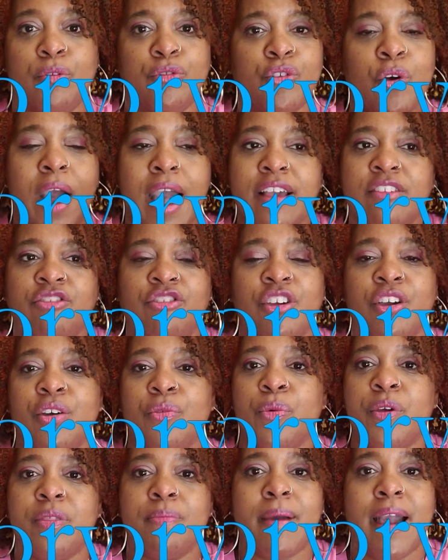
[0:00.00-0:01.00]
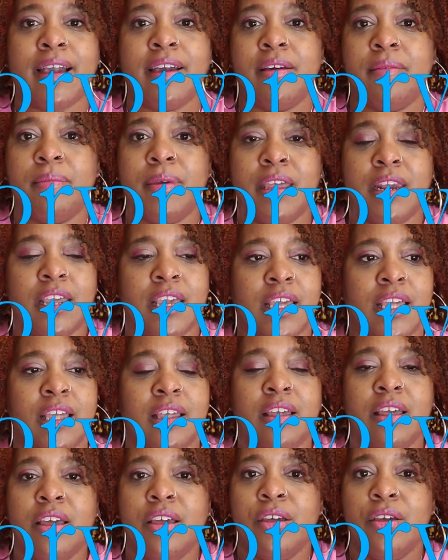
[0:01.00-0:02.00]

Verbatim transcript: So I share it with my committee.